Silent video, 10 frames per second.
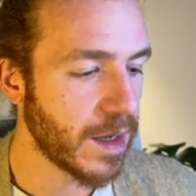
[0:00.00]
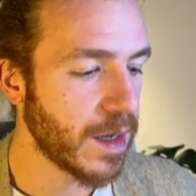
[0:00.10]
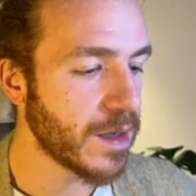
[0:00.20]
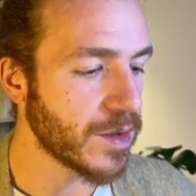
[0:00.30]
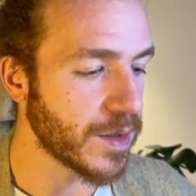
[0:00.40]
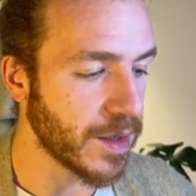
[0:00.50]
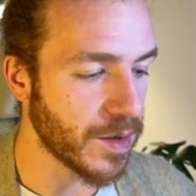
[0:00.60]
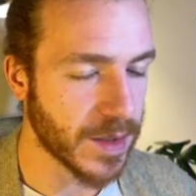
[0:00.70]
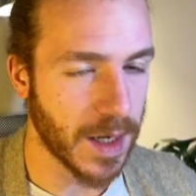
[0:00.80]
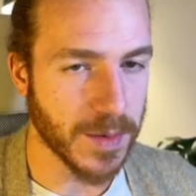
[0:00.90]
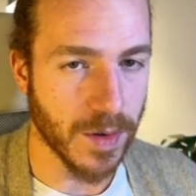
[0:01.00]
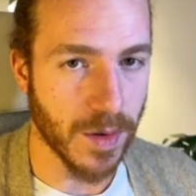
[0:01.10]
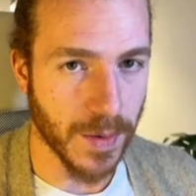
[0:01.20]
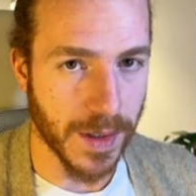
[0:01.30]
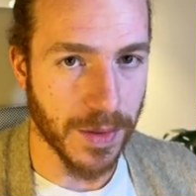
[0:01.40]
So take your time to go
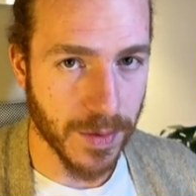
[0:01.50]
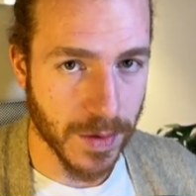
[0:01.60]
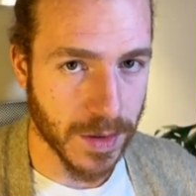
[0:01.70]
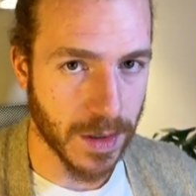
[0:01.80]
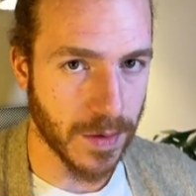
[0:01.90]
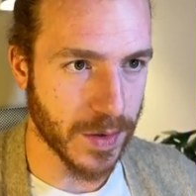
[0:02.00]
read it through so that you